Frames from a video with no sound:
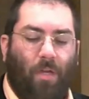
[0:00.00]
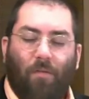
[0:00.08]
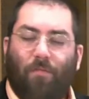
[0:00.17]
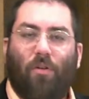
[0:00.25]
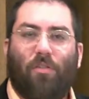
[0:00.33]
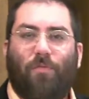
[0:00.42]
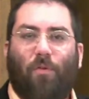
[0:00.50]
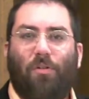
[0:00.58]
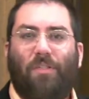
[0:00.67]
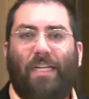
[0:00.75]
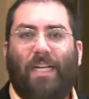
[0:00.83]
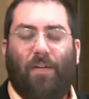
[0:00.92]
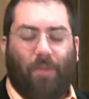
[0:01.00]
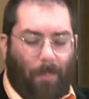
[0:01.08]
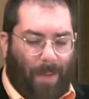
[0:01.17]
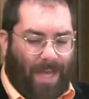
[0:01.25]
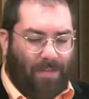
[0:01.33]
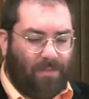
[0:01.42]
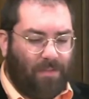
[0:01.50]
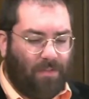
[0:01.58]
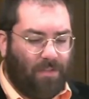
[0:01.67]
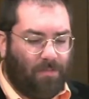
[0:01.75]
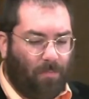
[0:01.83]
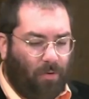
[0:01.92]
Verse 14 of our passage
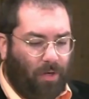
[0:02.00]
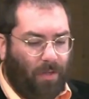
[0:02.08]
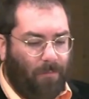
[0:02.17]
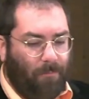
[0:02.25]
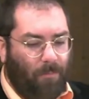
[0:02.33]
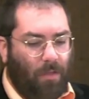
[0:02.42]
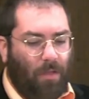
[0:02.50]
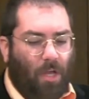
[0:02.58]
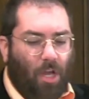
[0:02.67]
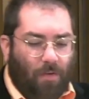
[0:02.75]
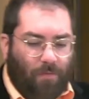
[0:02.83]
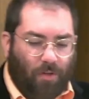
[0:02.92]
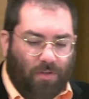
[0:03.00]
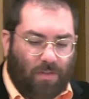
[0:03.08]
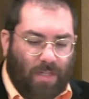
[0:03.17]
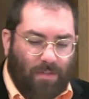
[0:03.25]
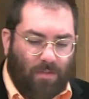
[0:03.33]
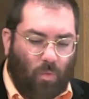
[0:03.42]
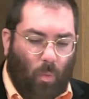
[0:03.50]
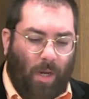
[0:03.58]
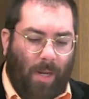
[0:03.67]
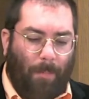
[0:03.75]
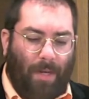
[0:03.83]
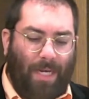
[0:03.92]
this morning For since
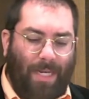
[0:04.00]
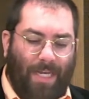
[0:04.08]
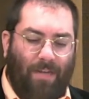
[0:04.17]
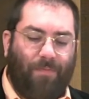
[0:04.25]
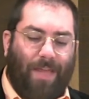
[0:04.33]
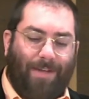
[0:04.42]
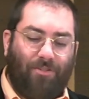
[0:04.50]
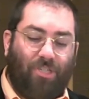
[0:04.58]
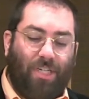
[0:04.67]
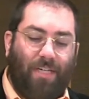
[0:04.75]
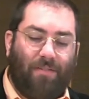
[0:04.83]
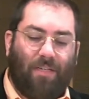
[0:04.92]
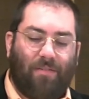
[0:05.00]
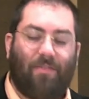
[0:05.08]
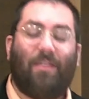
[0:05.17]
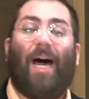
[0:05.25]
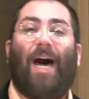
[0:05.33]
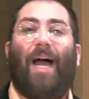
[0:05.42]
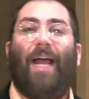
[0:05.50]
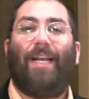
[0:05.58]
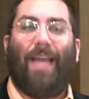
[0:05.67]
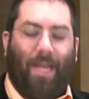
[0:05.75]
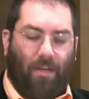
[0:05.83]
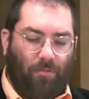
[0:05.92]
we believe that Jesus died
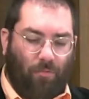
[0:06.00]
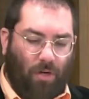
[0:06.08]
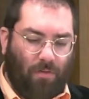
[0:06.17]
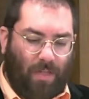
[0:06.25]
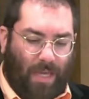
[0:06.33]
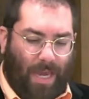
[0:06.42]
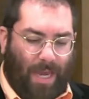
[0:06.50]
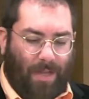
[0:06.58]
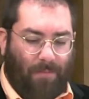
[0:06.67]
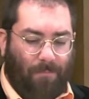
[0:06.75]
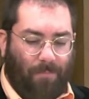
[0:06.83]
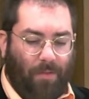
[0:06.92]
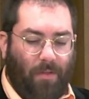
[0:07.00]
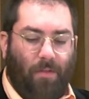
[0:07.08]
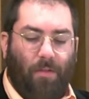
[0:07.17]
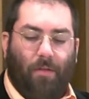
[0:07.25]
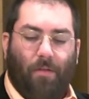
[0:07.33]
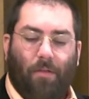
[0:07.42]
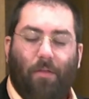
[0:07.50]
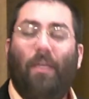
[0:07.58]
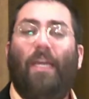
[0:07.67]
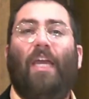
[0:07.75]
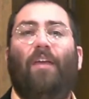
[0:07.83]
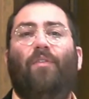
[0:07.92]
and rose again,
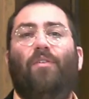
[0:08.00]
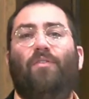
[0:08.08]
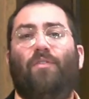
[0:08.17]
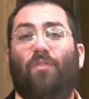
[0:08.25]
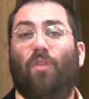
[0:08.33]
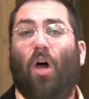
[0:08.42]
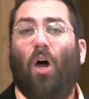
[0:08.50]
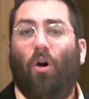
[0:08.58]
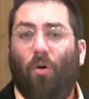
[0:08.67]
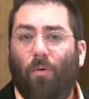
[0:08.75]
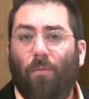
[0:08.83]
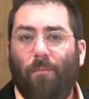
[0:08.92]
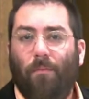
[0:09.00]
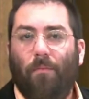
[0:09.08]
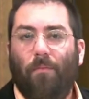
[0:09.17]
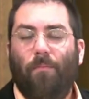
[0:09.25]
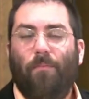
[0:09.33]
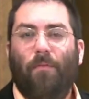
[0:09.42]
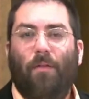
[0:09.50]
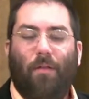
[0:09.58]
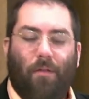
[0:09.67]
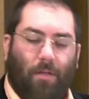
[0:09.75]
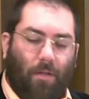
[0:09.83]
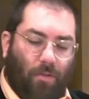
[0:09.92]
even so,
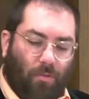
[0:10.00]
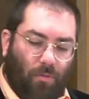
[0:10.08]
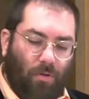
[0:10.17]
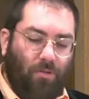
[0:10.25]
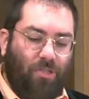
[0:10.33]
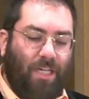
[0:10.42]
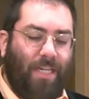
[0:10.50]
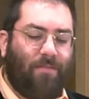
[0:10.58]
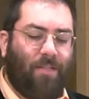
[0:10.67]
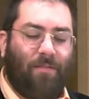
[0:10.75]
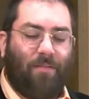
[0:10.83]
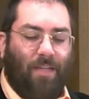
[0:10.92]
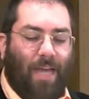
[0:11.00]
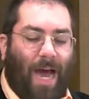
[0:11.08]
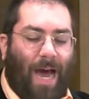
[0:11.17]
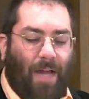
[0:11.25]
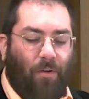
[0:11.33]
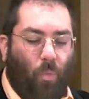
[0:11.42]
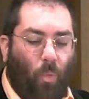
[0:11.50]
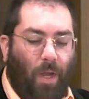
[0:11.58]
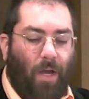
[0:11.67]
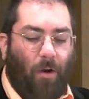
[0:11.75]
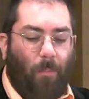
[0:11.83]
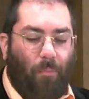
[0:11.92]
through Jesus, God
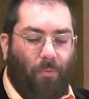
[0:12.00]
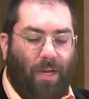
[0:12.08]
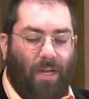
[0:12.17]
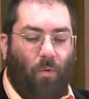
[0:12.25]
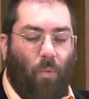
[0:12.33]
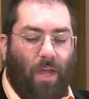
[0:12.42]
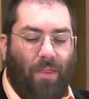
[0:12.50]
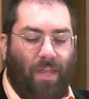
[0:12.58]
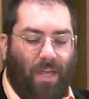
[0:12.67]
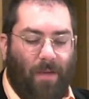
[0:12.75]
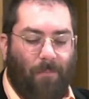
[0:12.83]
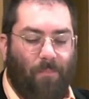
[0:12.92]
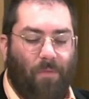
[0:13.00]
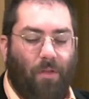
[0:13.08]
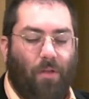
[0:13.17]
will bring with him